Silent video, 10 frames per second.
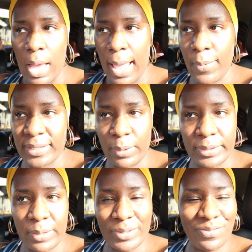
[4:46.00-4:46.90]
I
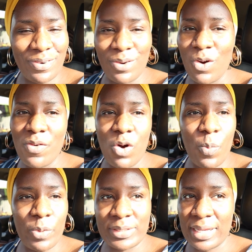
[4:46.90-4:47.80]
waited for
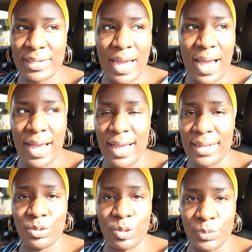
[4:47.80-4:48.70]
almost an hour
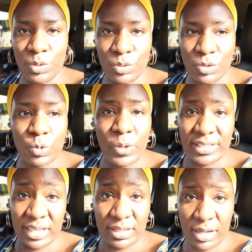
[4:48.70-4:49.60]
at Domino's. We were
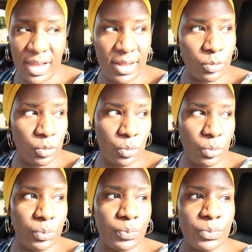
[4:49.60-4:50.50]
inside the car
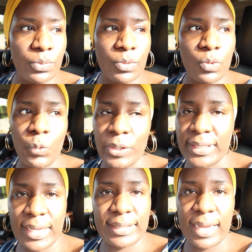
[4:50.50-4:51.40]
though,
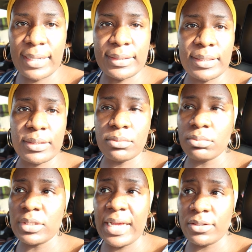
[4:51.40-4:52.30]
waited, and
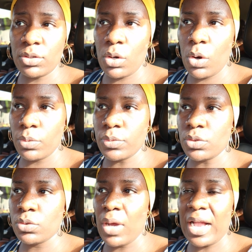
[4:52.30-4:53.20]
then the guy did not call me.
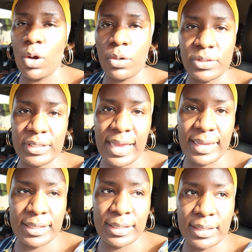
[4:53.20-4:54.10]
So I called the guy
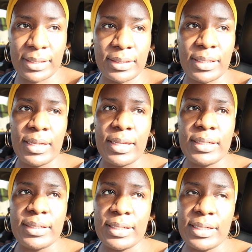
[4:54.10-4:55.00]
again.
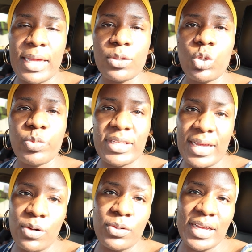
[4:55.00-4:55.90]
Then he now told me
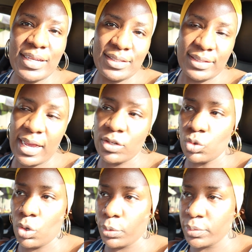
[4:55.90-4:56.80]
that that he's there, I
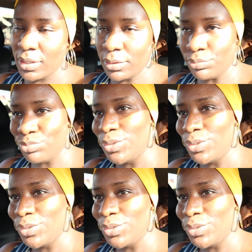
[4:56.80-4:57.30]
should come there.